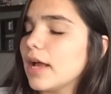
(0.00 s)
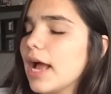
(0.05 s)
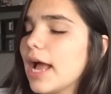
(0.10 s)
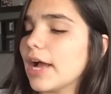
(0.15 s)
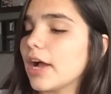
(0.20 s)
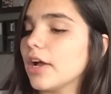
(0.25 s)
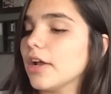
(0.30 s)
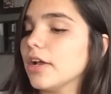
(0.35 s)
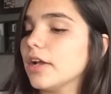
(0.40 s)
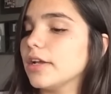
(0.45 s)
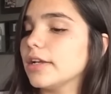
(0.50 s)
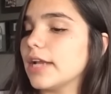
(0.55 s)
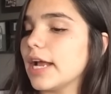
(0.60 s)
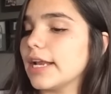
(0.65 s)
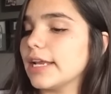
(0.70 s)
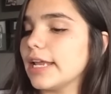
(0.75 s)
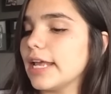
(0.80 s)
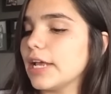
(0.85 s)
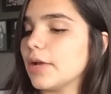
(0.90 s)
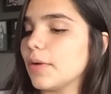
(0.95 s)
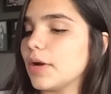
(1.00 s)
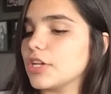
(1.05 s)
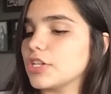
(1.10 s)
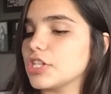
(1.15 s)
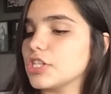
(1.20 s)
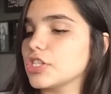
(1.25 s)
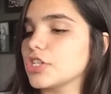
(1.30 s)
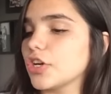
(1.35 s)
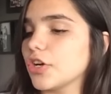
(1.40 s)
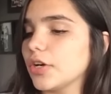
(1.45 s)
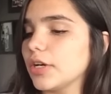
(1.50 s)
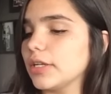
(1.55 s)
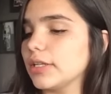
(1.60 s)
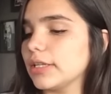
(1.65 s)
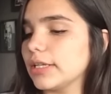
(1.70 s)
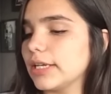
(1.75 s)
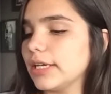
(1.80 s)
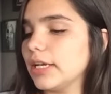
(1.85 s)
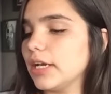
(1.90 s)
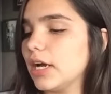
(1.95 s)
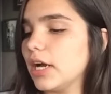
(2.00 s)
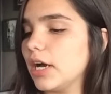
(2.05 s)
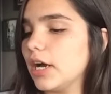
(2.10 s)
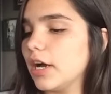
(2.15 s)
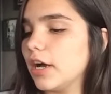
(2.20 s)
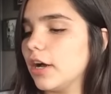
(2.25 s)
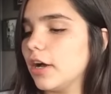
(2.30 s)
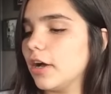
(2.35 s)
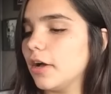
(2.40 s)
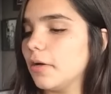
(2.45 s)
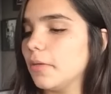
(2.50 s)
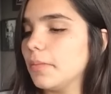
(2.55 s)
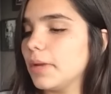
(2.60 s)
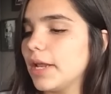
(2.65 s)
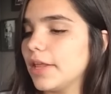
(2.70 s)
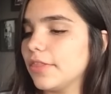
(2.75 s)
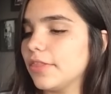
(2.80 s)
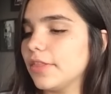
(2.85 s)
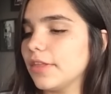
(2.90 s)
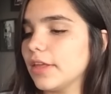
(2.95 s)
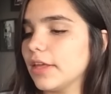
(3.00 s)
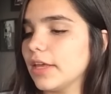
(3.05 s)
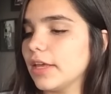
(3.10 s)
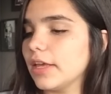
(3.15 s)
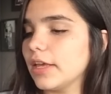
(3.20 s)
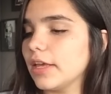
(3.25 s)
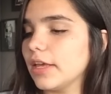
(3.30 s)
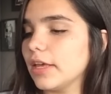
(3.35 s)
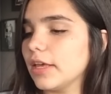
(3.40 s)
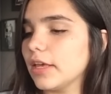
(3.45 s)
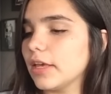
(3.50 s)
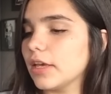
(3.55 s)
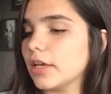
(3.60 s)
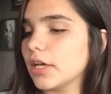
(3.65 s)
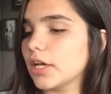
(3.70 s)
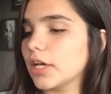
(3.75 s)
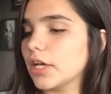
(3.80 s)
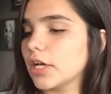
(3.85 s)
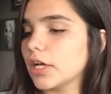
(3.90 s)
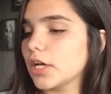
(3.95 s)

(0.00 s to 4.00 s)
I got 98 questions currently. I think